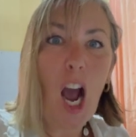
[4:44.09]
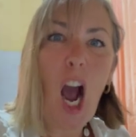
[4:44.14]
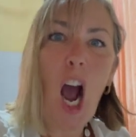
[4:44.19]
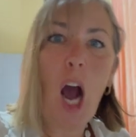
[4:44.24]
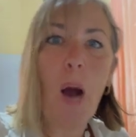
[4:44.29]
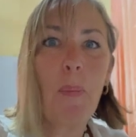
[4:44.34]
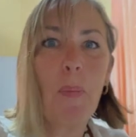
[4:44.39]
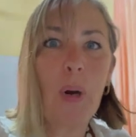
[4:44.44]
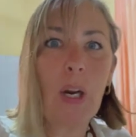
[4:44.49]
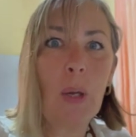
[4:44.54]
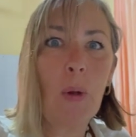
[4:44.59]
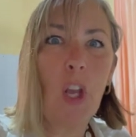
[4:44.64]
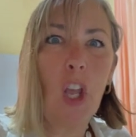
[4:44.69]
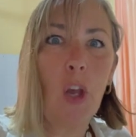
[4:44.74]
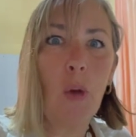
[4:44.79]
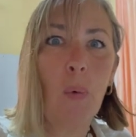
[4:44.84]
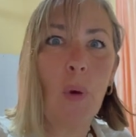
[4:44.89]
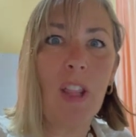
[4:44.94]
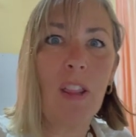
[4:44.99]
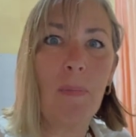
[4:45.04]
I'll bring
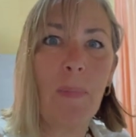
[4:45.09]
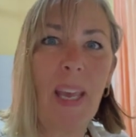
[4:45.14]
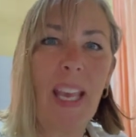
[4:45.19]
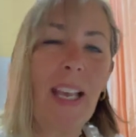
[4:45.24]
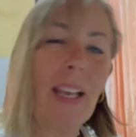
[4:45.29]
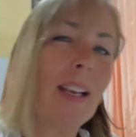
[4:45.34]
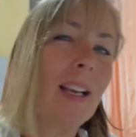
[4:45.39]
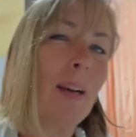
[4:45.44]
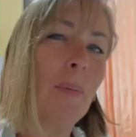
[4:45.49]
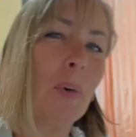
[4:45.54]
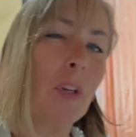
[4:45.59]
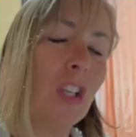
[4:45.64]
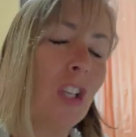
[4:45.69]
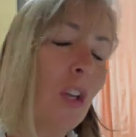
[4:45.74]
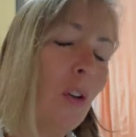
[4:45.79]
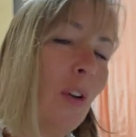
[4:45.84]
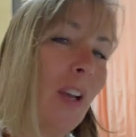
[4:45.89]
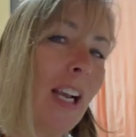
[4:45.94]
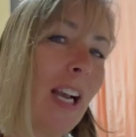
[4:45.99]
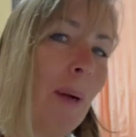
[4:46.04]
you with me. Come on,
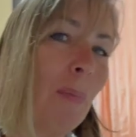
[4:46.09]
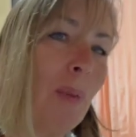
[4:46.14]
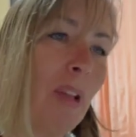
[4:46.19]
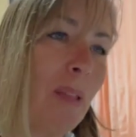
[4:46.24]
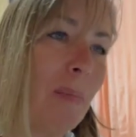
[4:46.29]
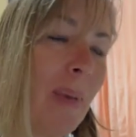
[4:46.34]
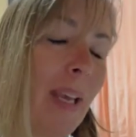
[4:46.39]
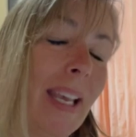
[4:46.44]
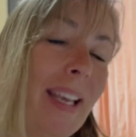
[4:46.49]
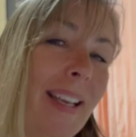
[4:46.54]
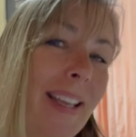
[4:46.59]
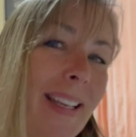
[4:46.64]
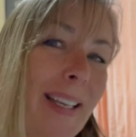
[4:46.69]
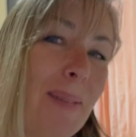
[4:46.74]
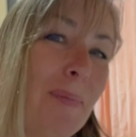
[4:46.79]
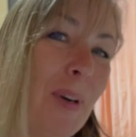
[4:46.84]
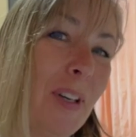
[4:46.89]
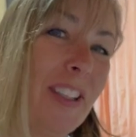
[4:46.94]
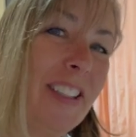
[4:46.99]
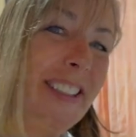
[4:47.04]
you can come with me. Come on.